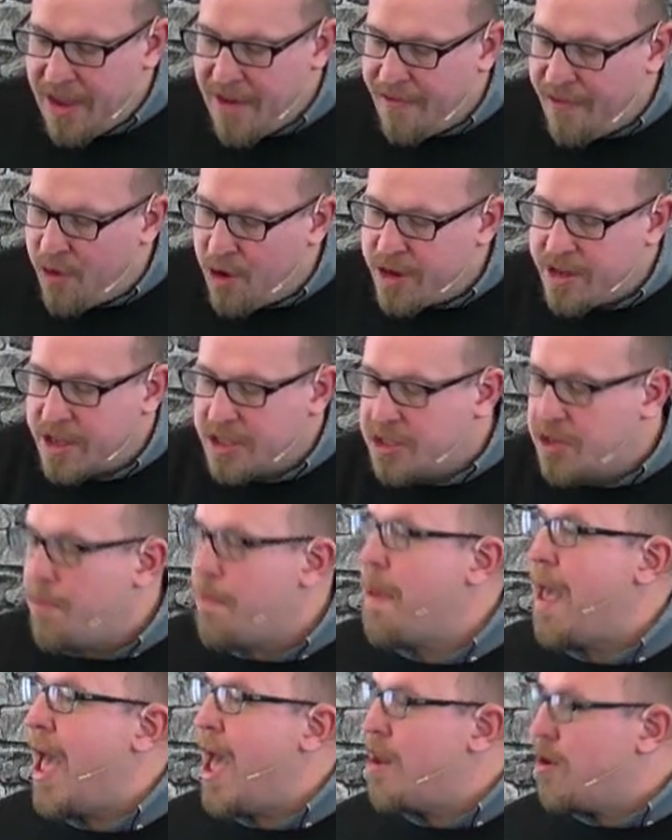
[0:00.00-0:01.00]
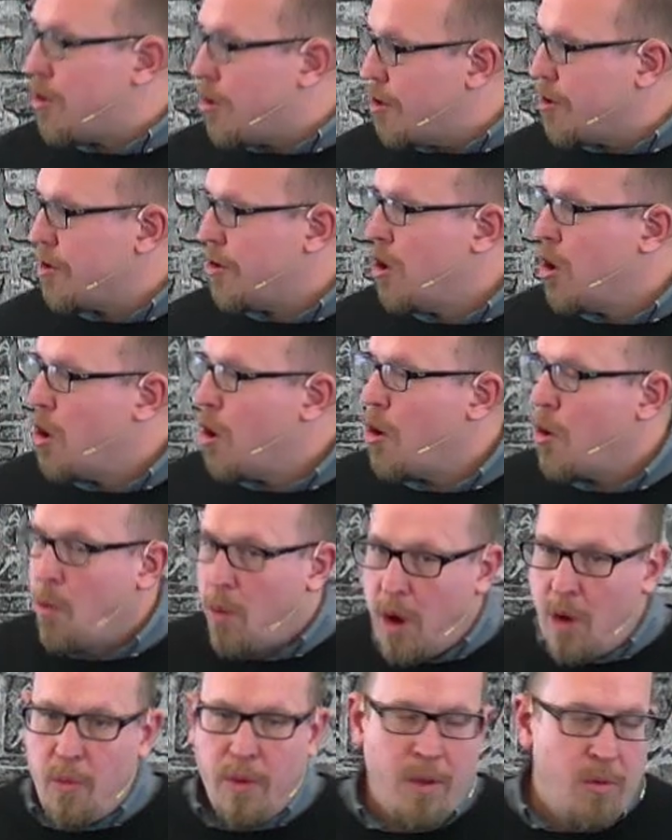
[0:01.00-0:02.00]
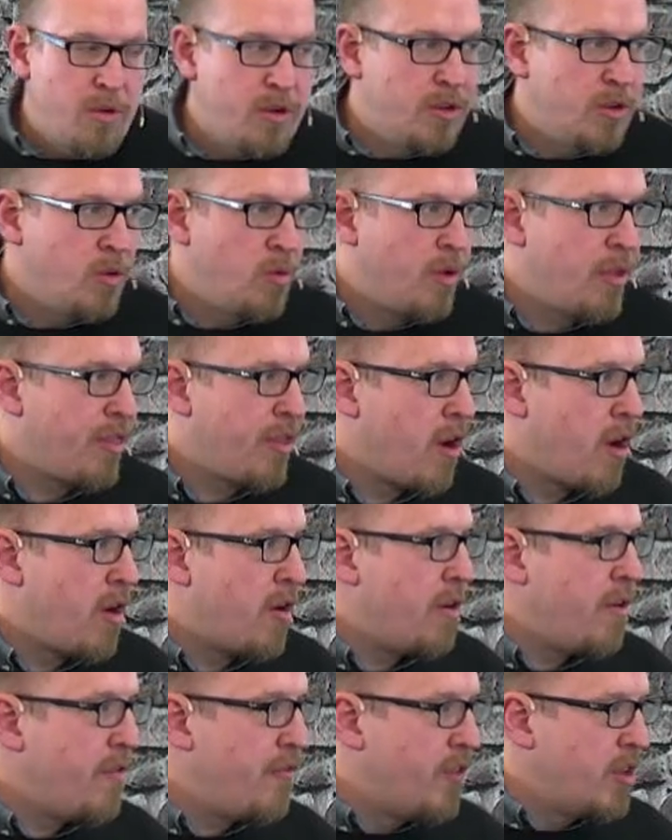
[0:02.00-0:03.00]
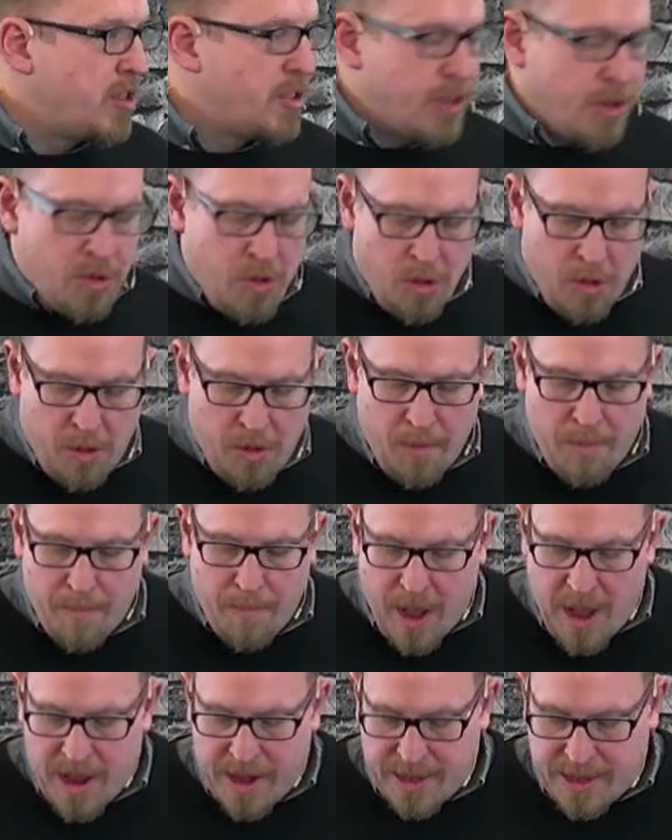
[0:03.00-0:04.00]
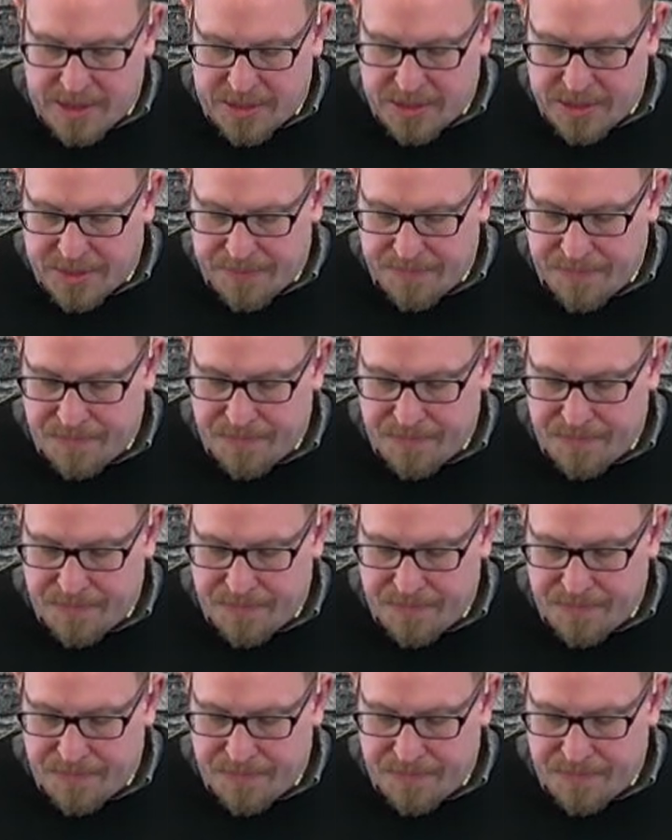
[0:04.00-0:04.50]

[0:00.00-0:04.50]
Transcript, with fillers: Therefore, it doesn't matter what we would do with our physical bodies.